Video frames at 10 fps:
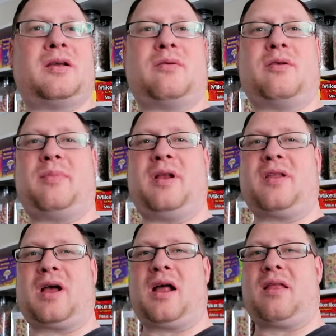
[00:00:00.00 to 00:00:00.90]
we've been in
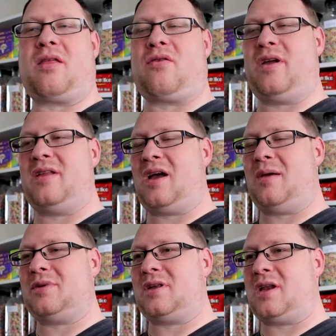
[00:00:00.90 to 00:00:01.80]
the garden three
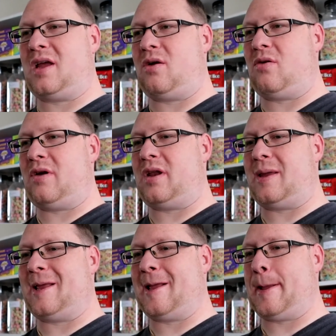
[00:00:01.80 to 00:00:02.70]
times today
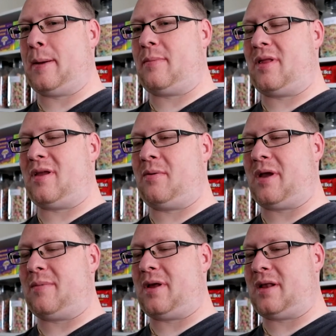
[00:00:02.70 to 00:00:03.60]
already. By the time we
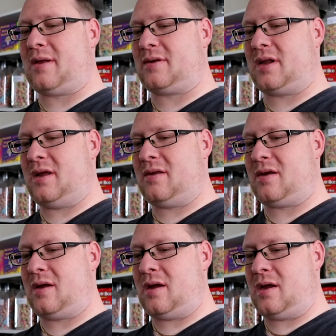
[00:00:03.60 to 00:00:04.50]
get back downstairs.
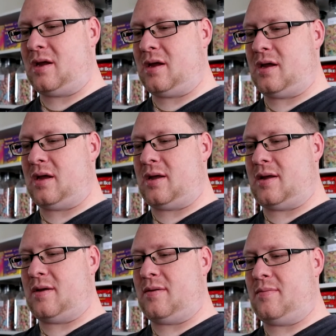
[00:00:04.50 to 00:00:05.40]

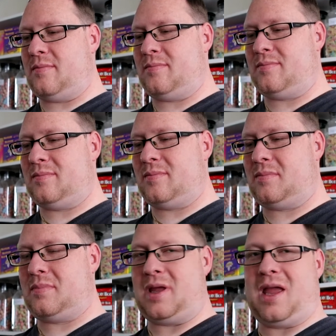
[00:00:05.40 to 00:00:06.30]

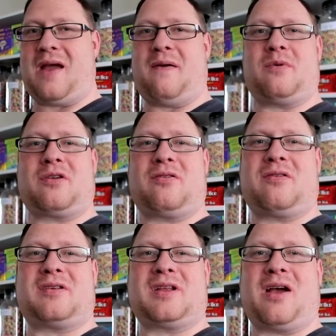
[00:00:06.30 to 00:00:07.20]
But yeah, it was good
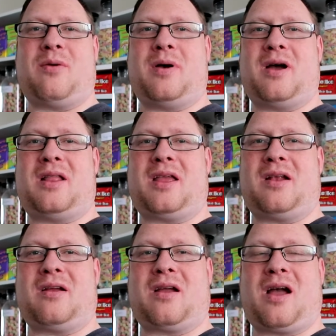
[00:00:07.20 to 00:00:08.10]
just to get up early
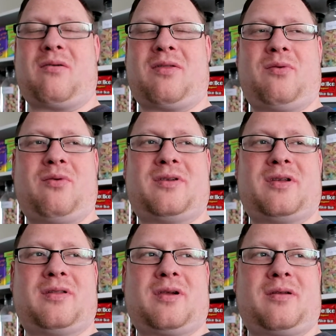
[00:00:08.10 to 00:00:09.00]
and go. I think we were
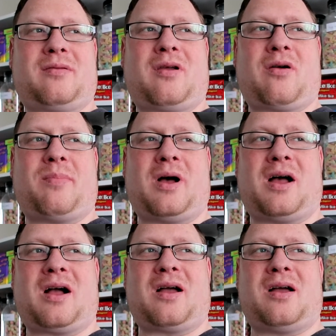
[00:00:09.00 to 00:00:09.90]
at the dog
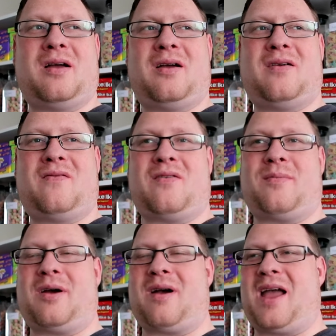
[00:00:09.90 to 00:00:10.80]
park for
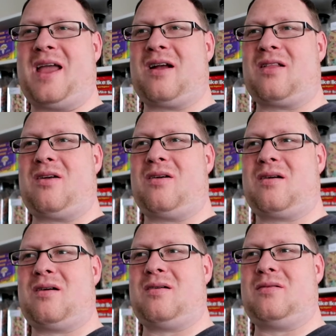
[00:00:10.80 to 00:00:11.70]
about 8
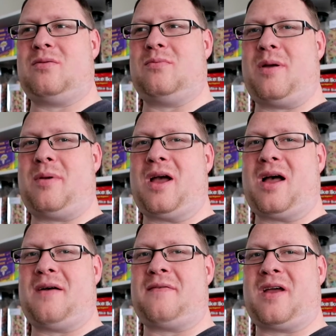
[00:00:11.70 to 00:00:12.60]
o'clock. Maybe
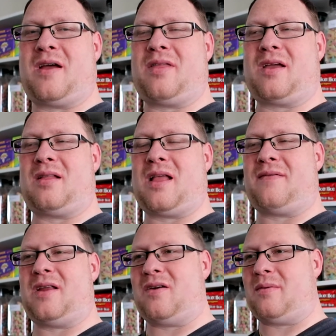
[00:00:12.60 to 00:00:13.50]
half 8. I think I
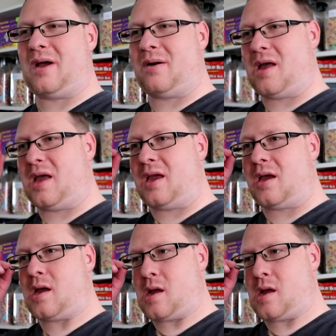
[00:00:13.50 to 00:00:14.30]
left here about 8.